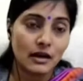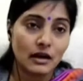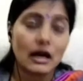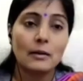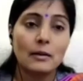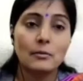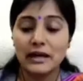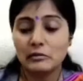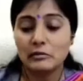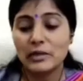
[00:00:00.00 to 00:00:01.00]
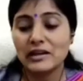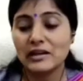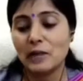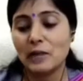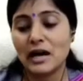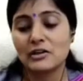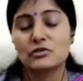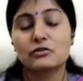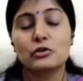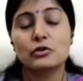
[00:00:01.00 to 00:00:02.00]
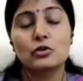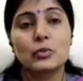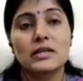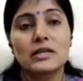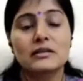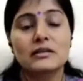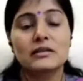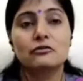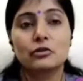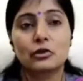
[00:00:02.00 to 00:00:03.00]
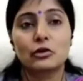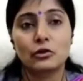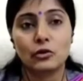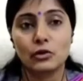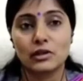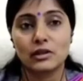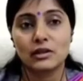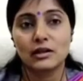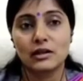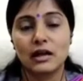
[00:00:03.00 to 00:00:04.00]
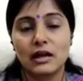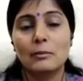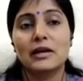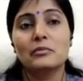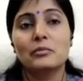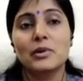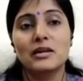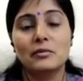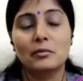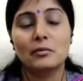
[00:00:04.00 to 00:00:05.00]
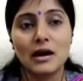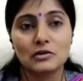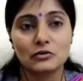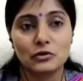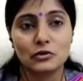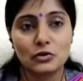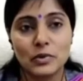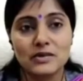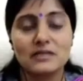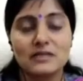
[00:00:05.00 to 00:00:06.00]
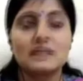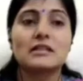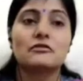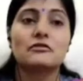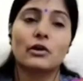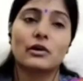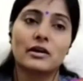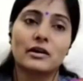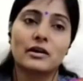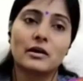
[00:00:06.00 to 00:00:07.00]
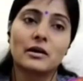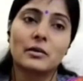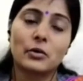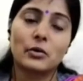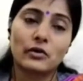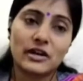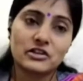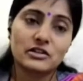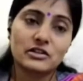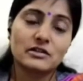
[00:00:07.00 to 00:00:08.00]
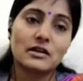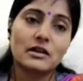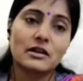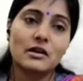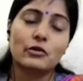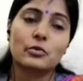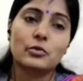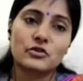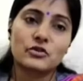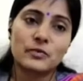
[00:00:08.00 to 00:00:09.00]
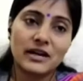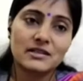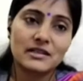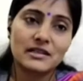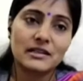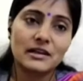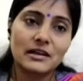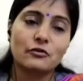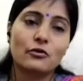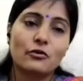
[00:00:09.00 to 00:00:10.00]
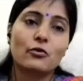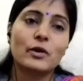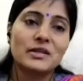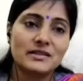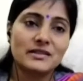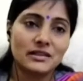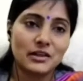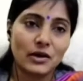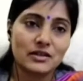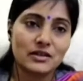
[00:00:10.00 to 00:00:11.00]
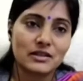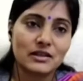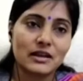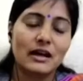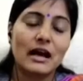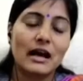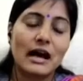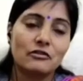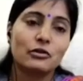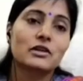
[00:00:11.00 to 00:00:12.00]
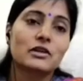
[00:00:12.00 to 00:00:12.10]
Come and be a part of UP's journey for growth. Come and be a part of UP's journey for progression, for prosperity, for women's security, and for the